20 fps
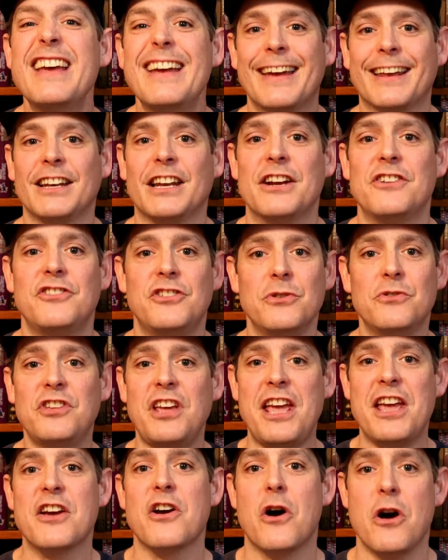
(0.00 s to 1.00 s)
and let you
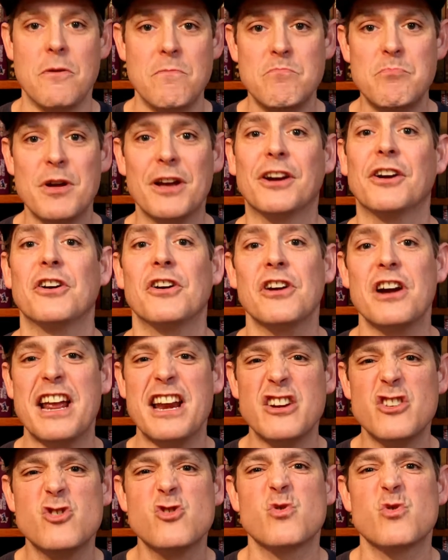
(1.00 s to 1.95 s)
take on bigger and